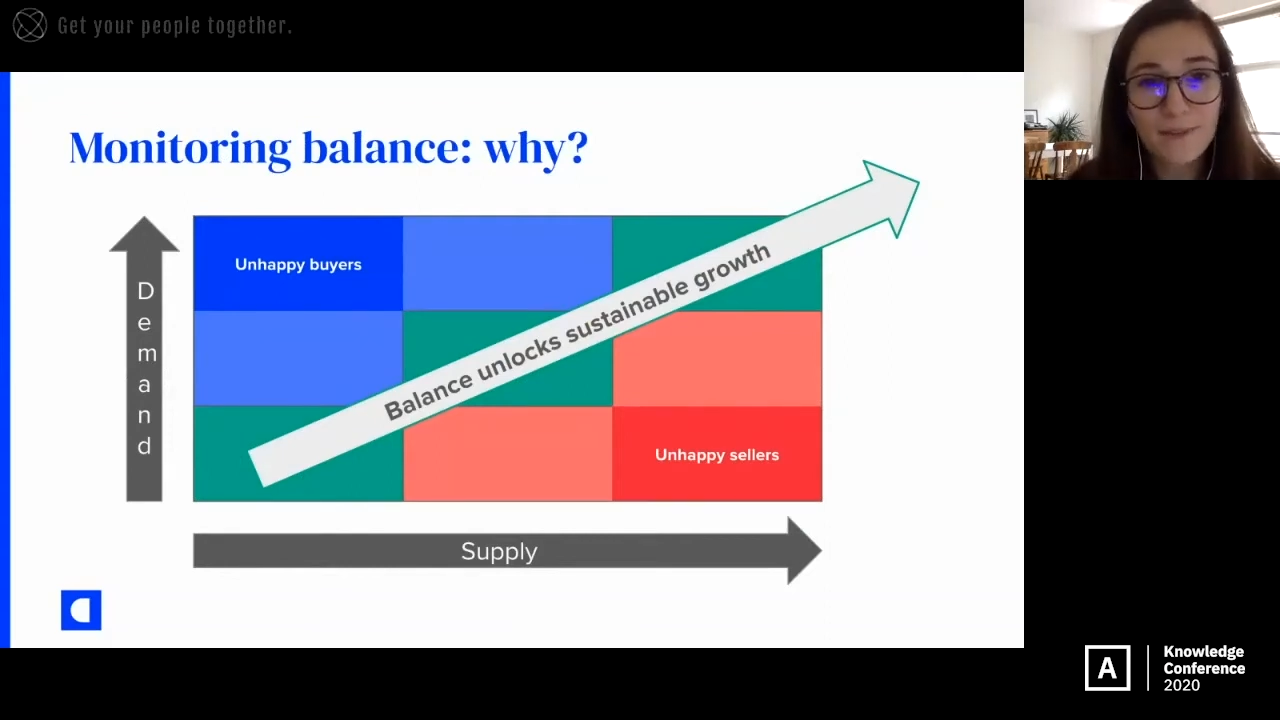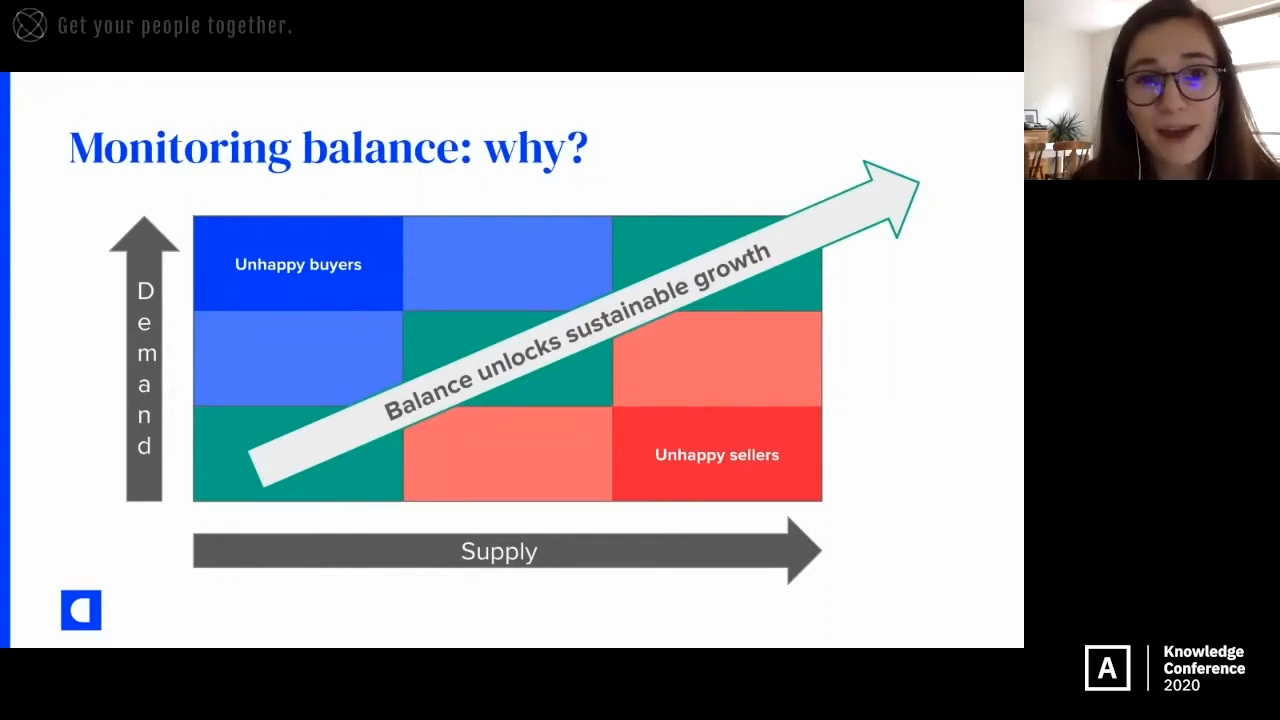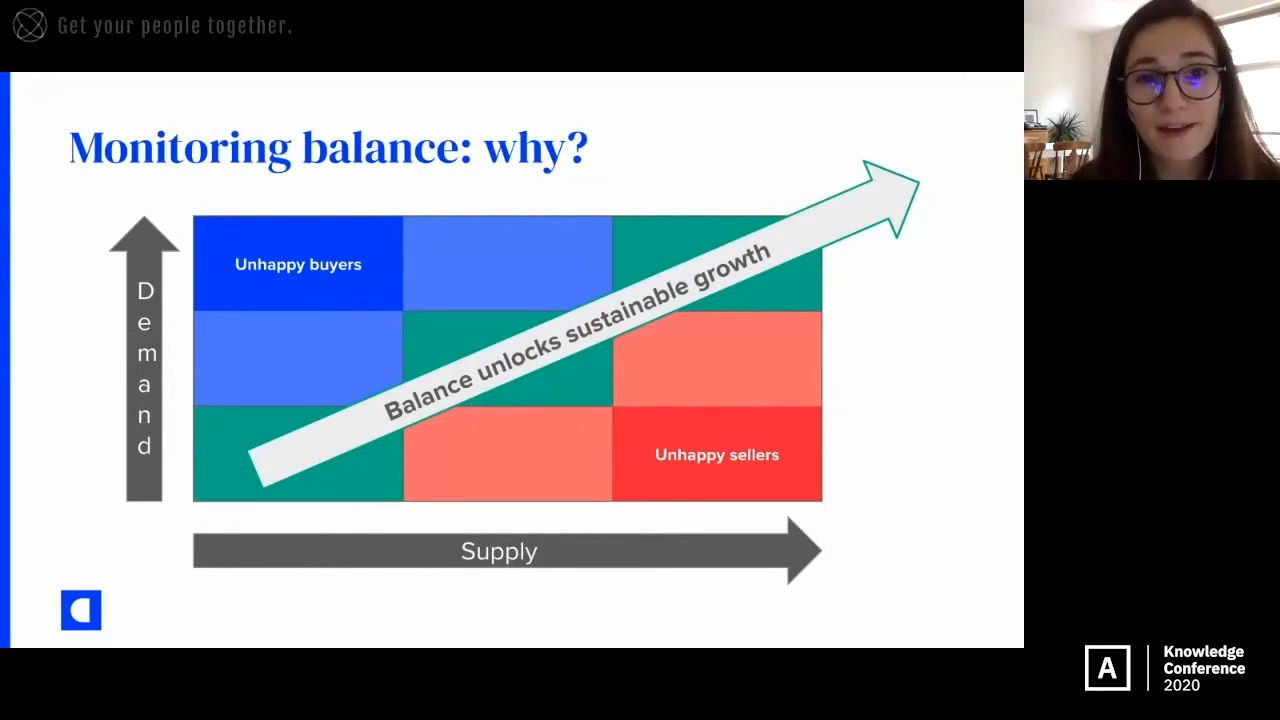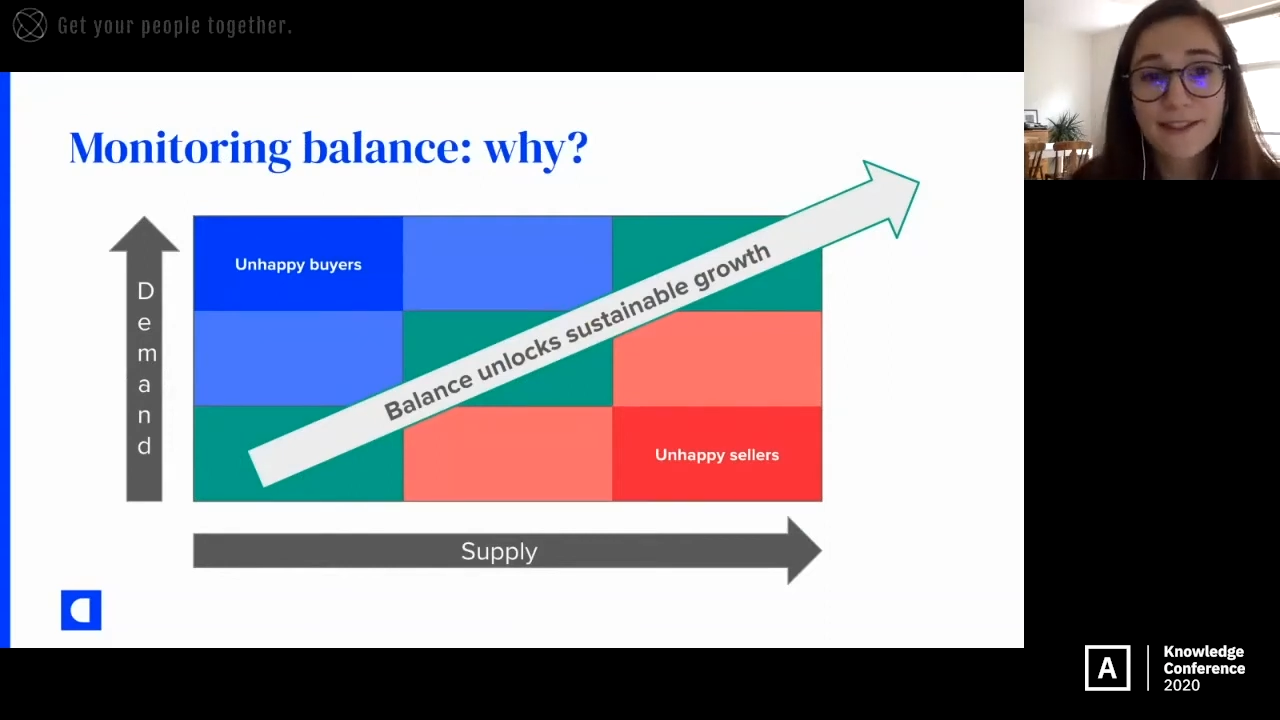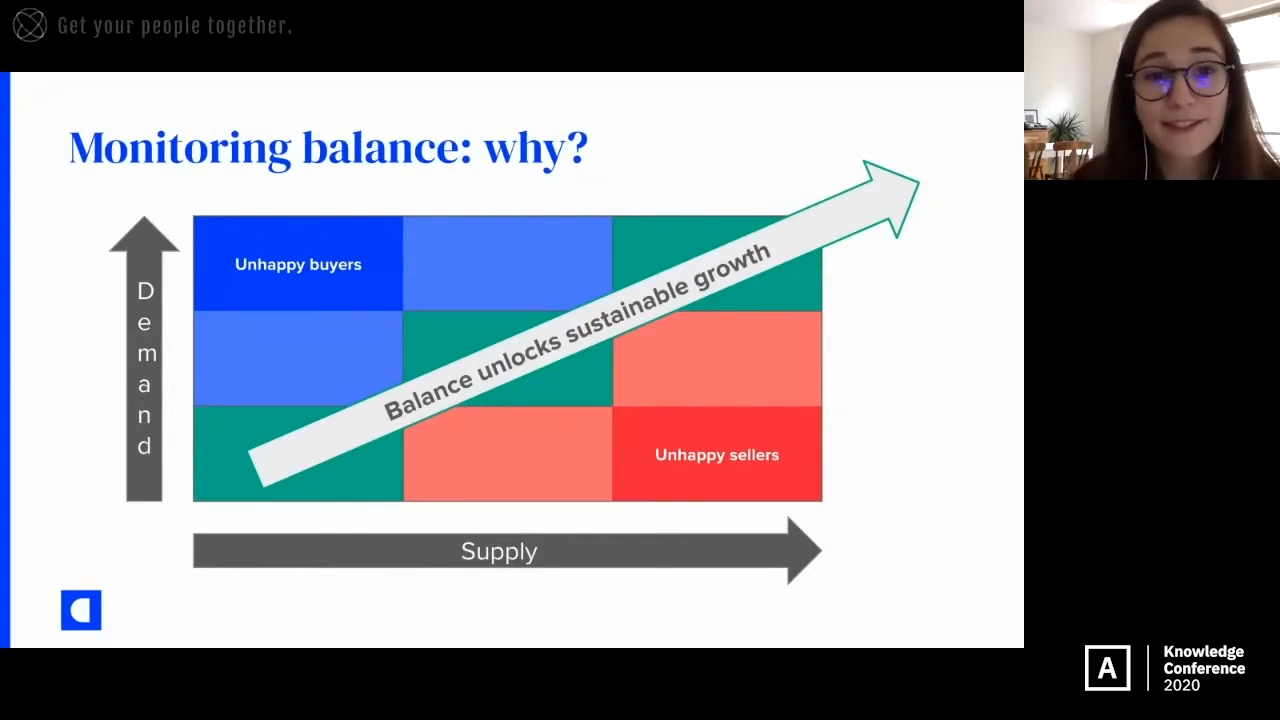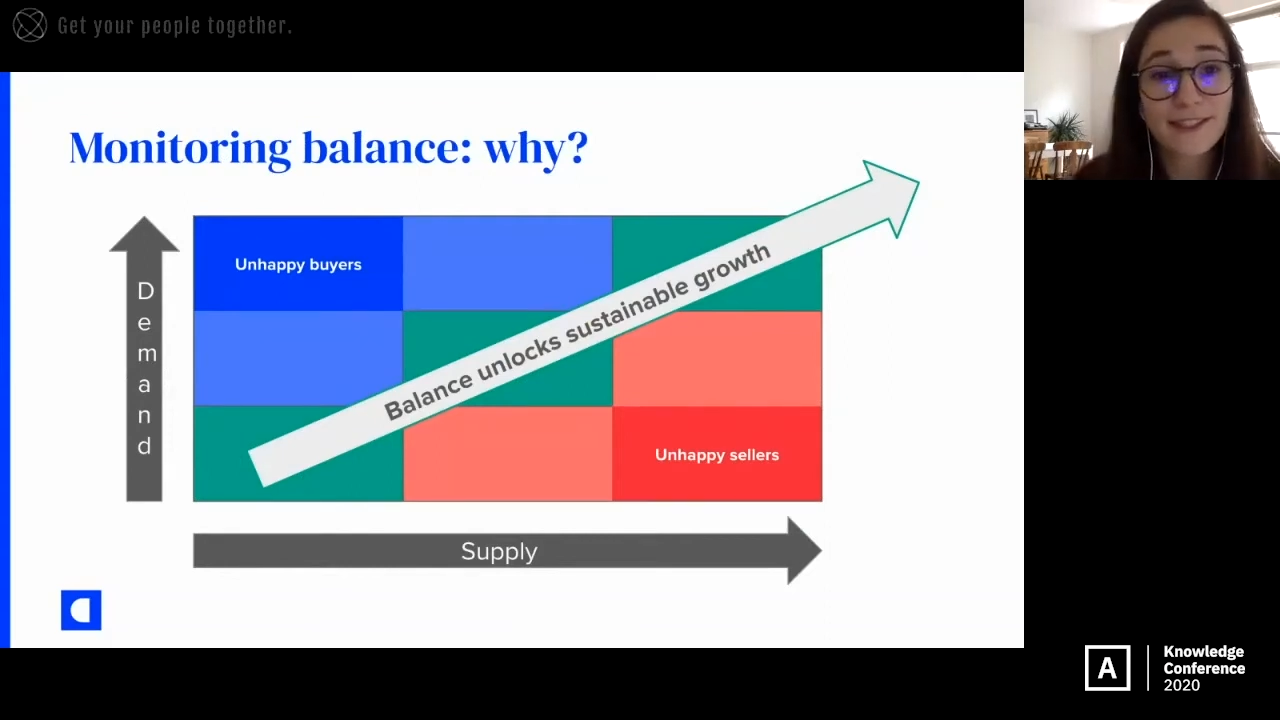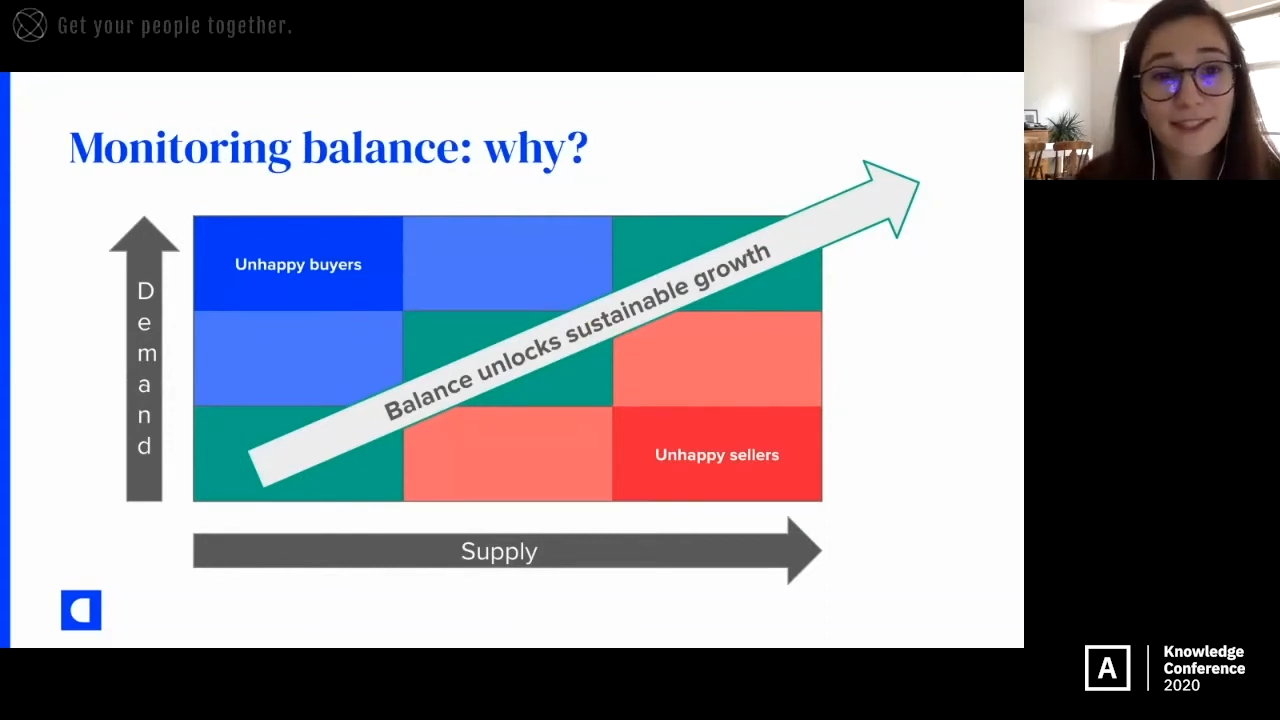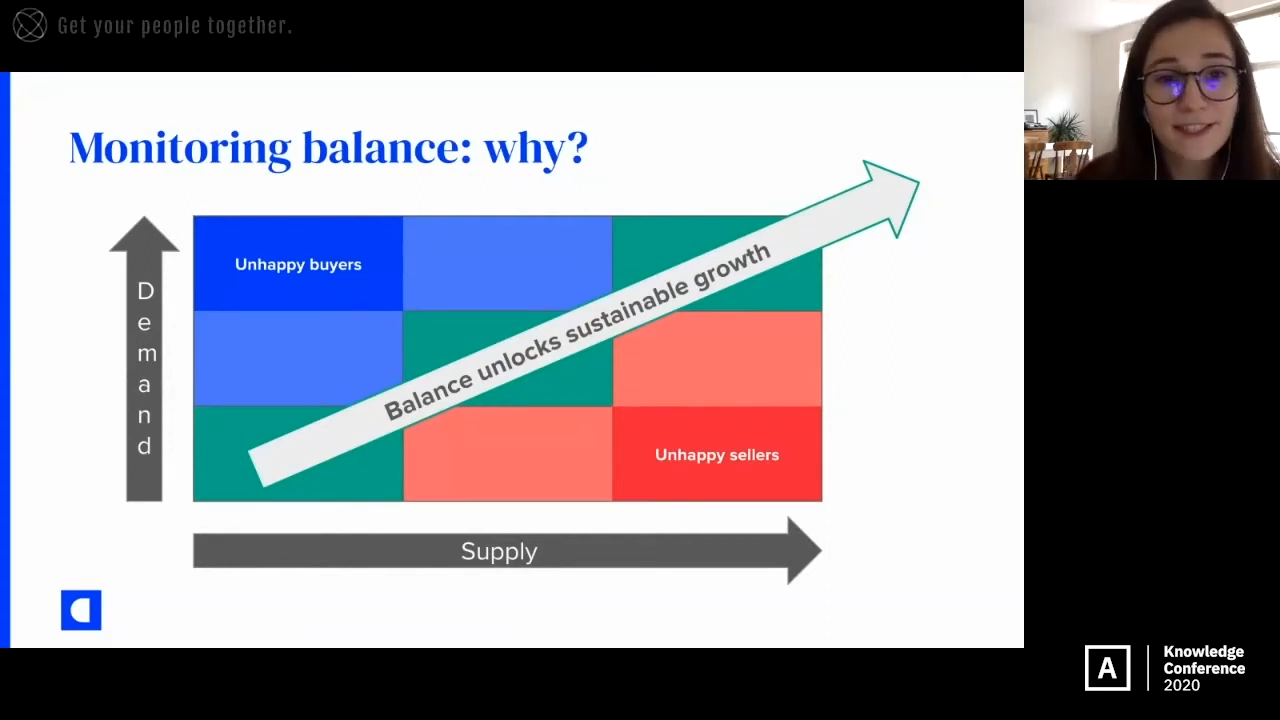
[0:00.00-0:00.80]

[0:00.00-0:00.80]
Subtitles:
balance is